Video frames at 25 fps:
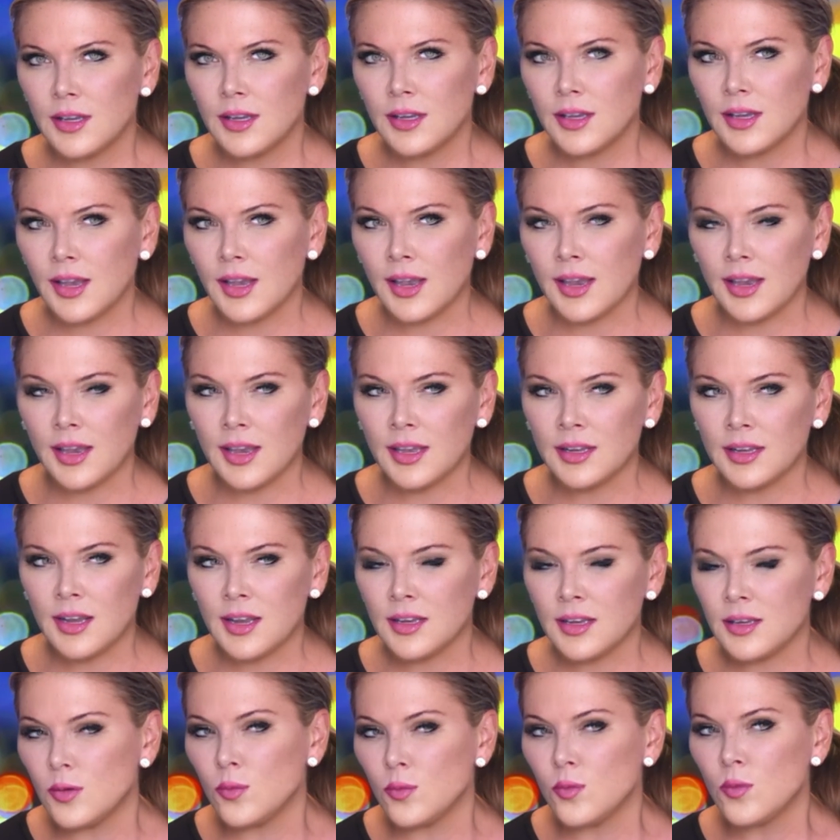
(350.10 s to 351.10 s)
And
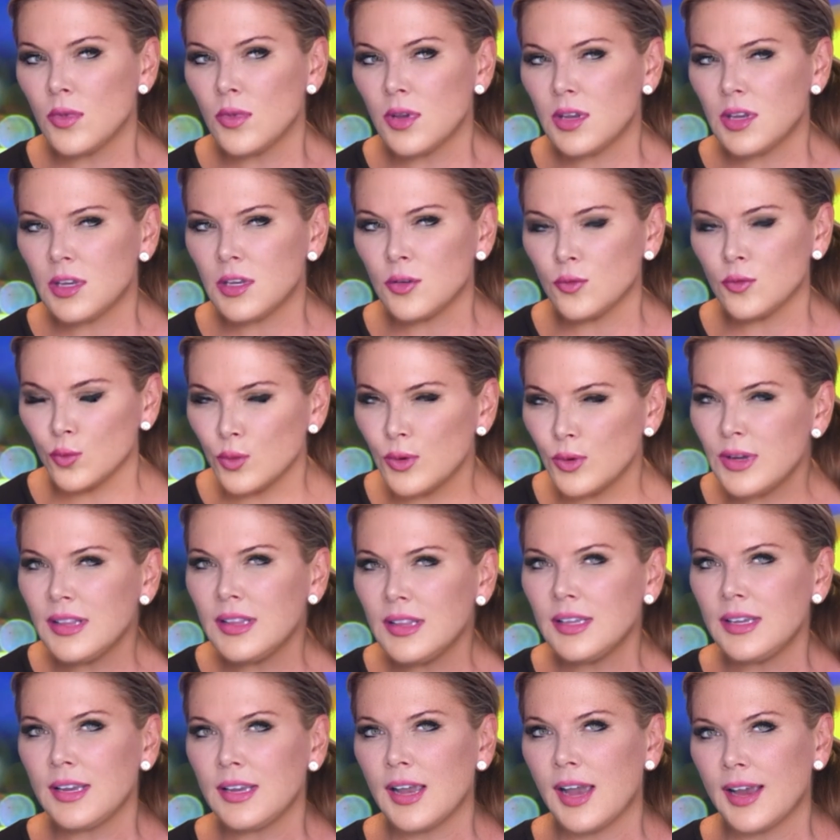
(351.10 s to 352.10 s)
in in
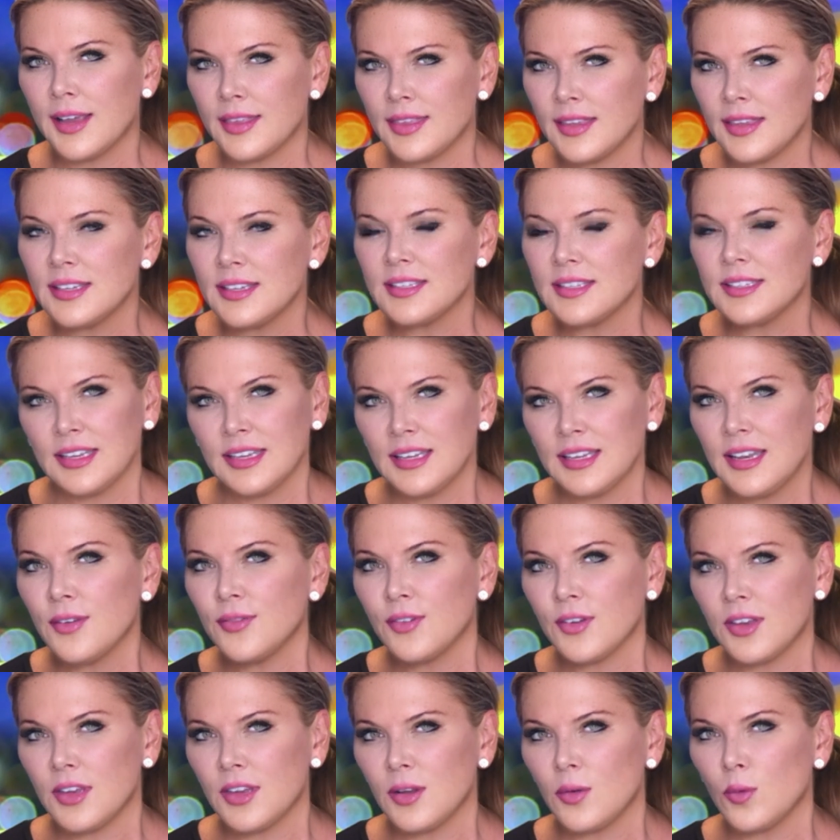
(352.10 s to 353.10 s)
really, I think,
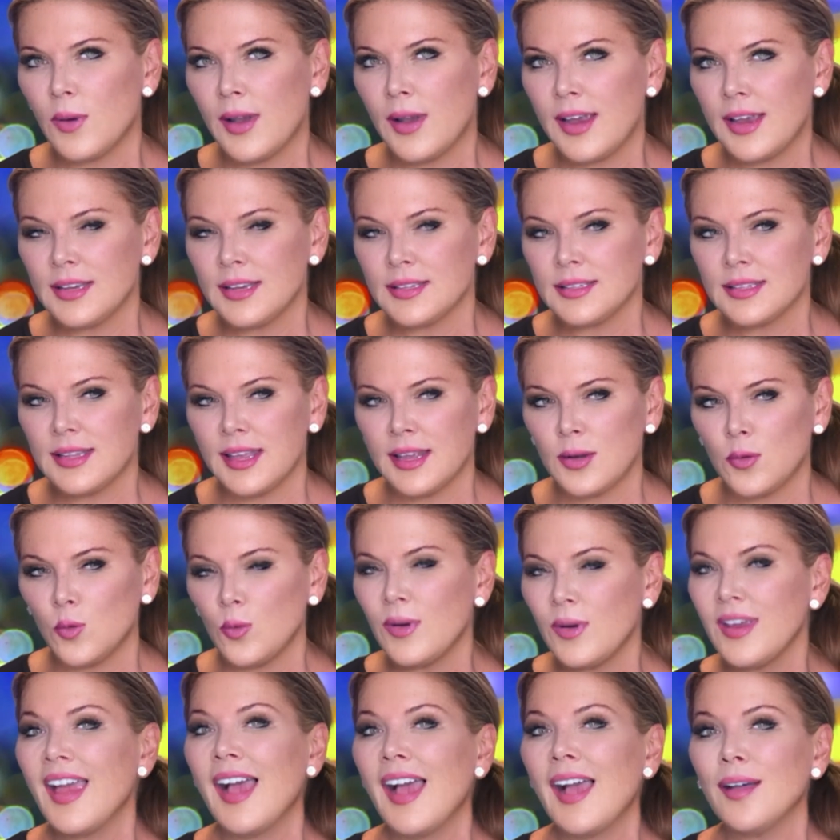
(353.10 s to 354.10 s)
significant ways that
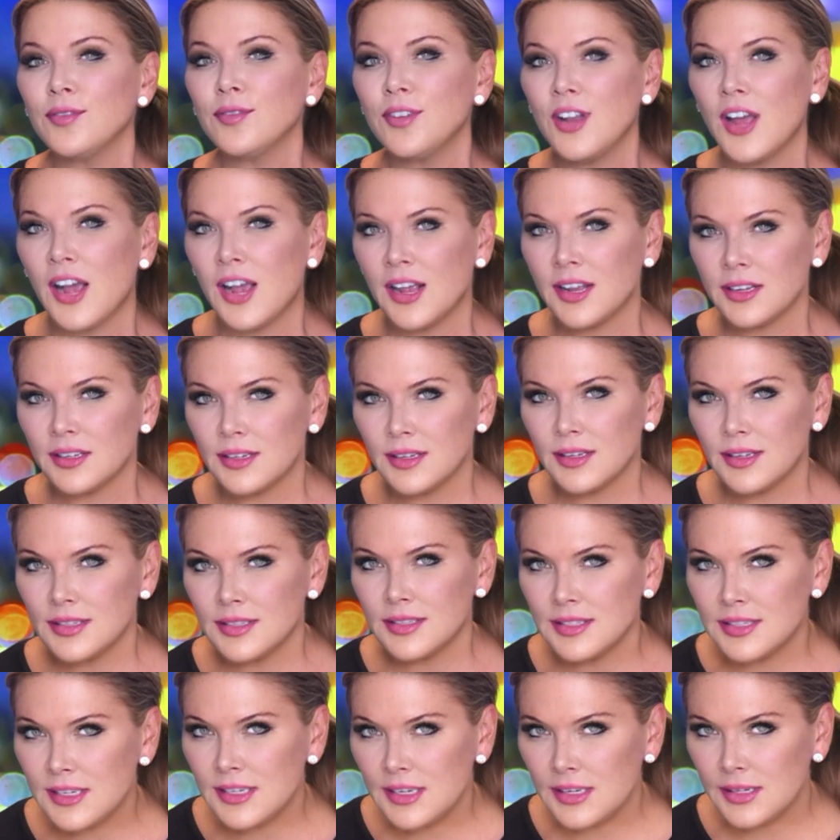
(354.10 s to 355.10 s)
we have not
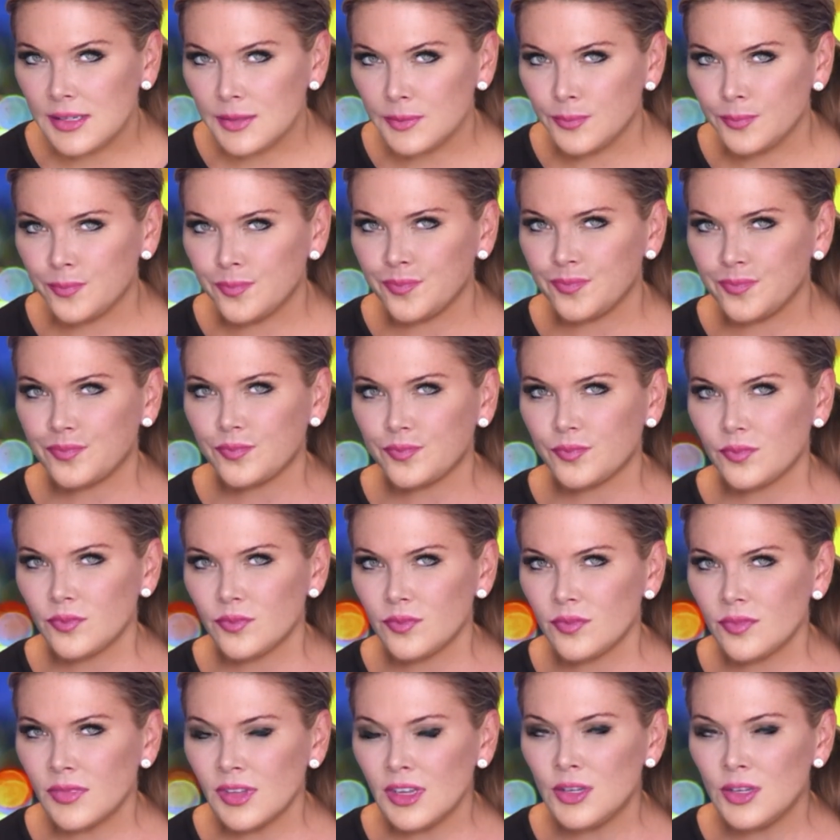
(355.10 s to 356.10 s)
seen
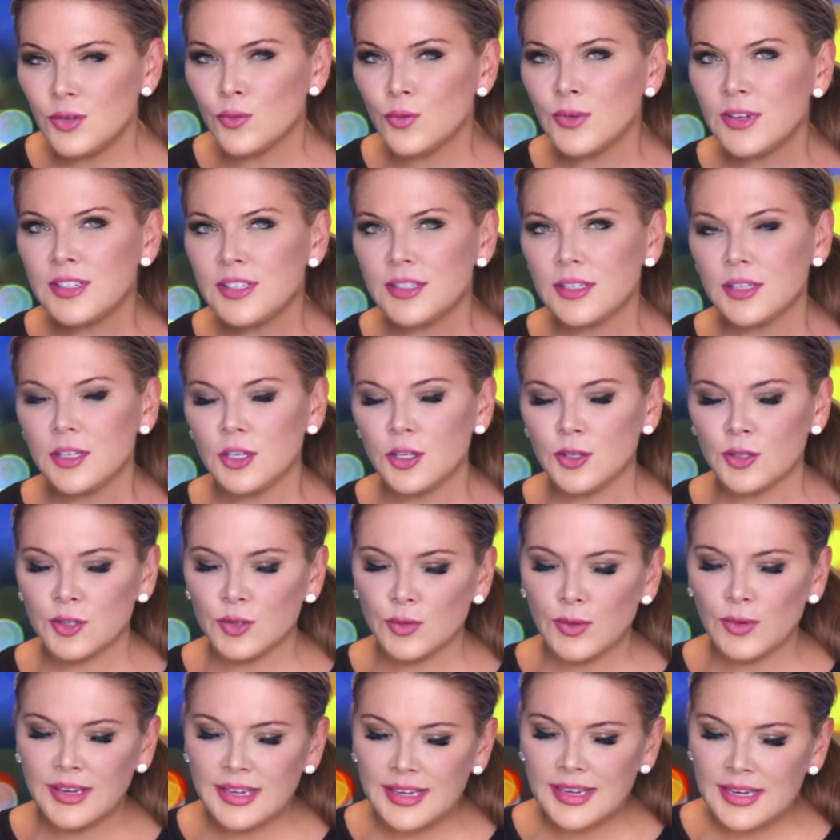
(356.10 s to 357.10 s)
in recent years.
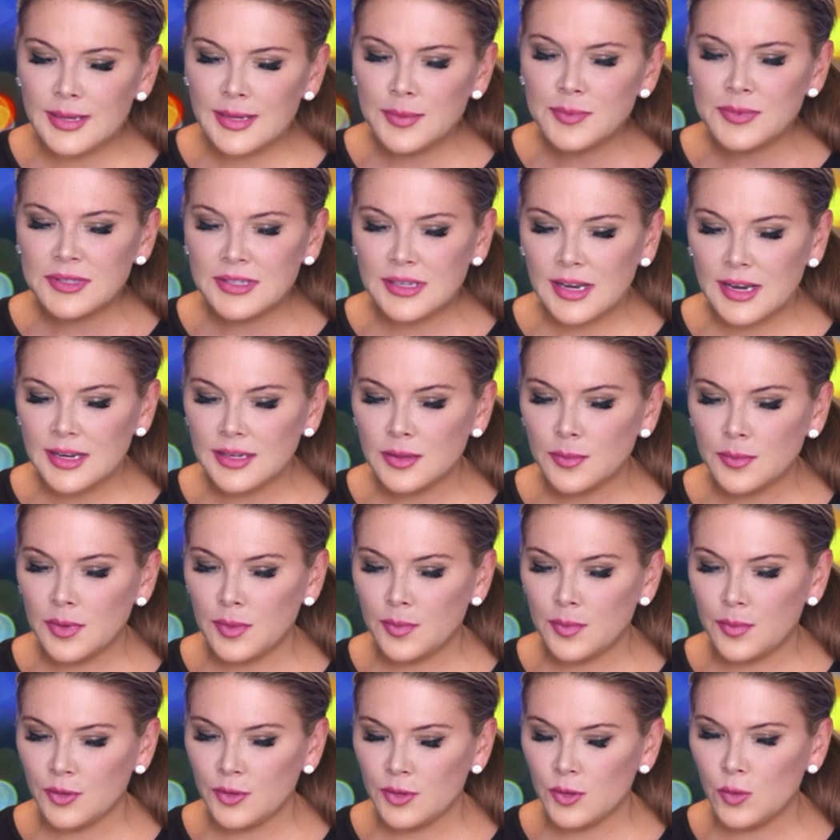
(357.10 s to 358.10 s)
So I keep saying to
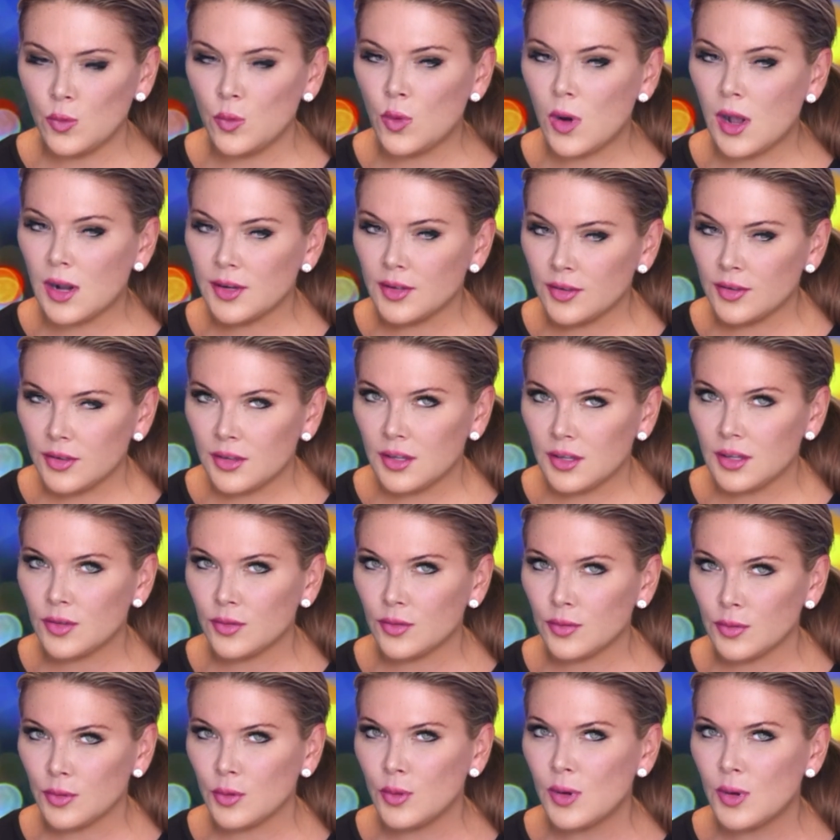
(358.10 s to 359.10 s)
people, you want to think
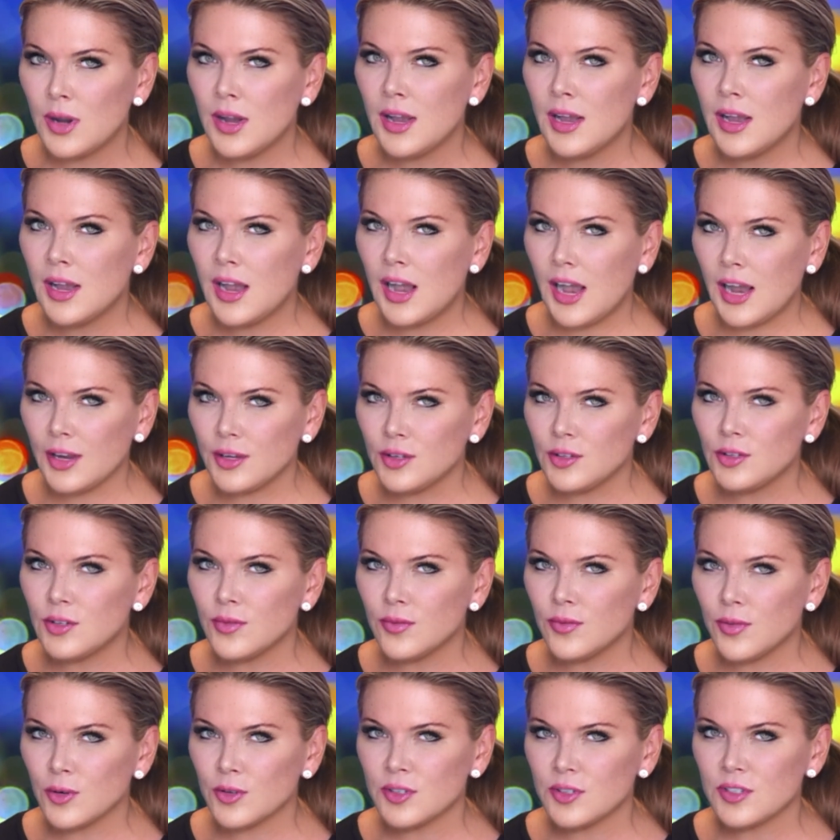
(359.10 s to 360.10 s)
through how you
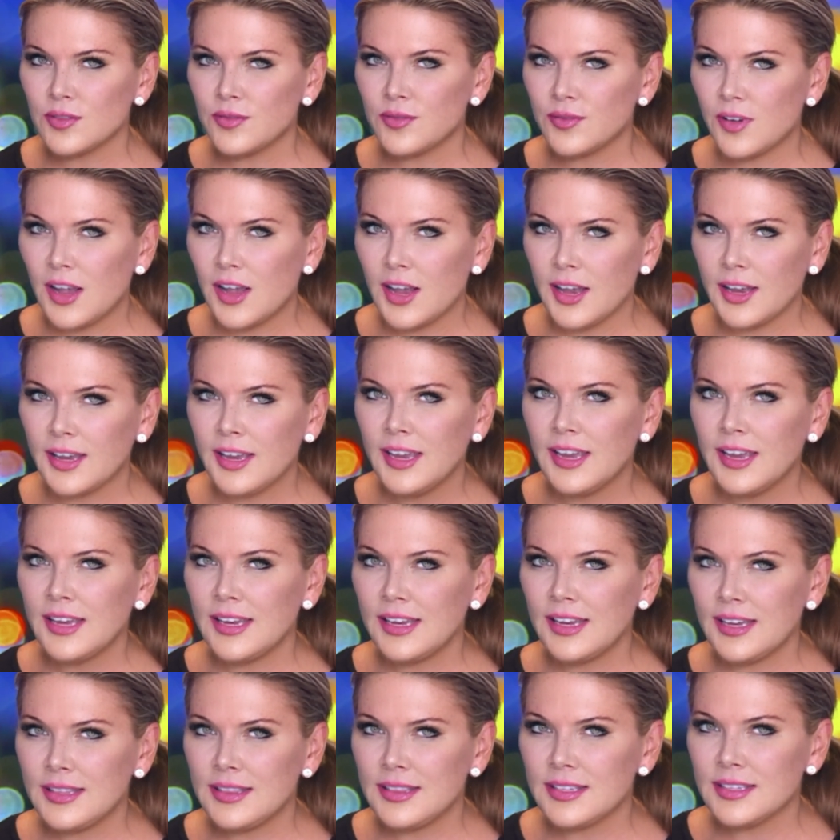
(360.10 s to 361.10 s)
diversify
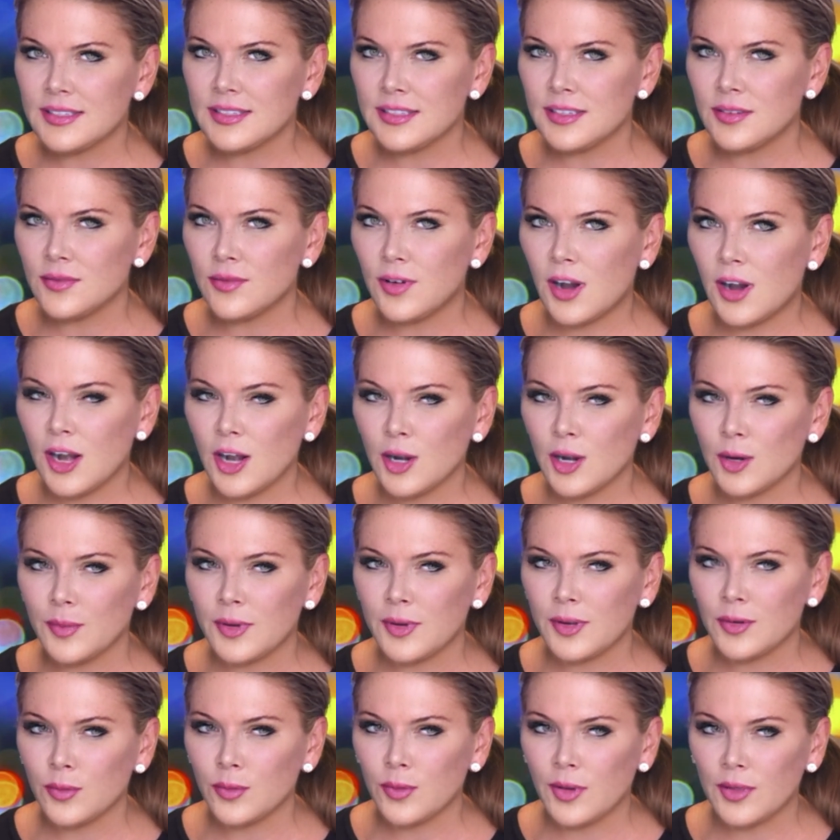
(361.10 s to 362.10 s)
in this
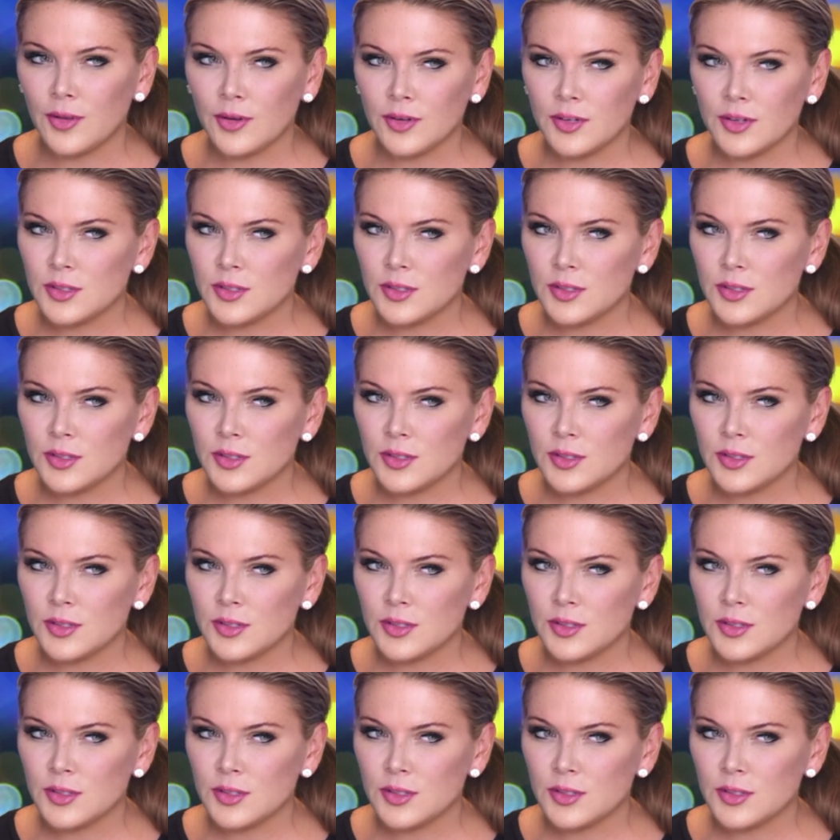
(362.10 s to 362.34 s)
environment, whether it's